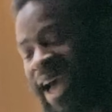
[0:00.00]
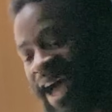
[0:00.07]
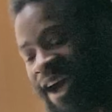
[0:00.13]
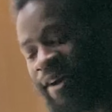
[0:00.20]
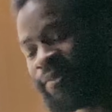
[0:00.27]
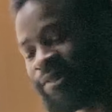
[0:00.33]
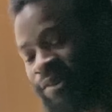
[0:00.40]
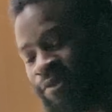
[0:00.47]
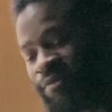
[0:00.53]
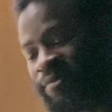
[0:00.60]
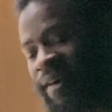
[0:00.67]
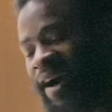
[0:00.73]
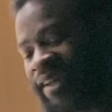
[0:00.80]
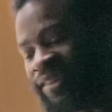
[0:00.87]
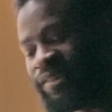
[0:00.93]
how you
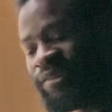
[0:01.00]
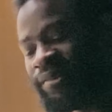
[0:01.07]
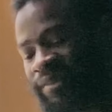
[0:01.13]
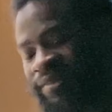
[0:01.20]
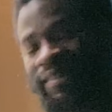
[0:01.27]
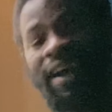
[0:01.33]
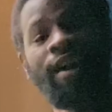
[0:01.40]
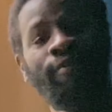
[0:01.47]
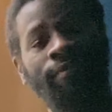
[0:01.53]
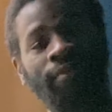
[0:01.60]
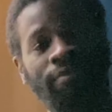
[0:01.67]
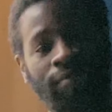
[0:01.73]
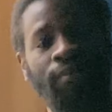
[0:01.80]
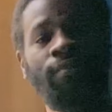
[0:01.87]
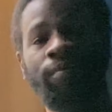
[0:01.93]
find yourself
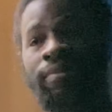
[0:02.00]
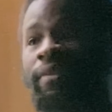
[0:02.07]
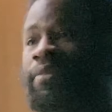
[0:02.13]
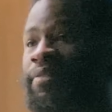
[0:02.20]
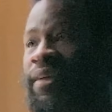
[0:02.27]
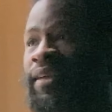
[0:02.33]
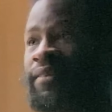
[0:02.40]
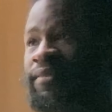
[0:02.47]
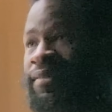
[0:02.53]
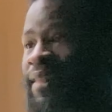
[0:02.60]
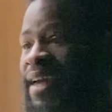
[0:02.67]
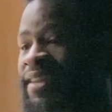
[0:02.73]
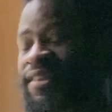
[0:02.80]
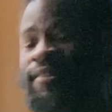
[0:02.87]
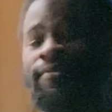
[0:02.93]
through the things
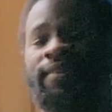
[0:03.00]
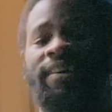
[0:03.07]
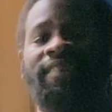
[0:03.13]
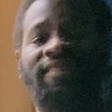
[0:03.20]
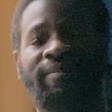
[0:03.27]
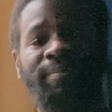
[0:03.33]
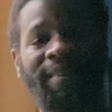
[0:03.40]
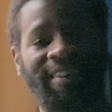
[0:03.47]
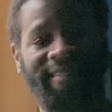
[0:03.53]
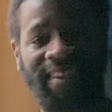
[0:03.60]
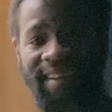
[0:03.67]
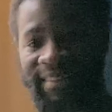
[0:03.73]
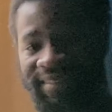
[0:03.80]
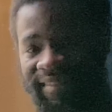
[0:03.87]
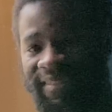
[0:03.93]
that you
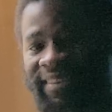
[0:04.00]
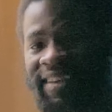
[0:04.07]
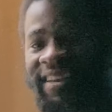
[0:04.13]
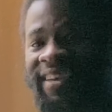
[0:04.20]
experience.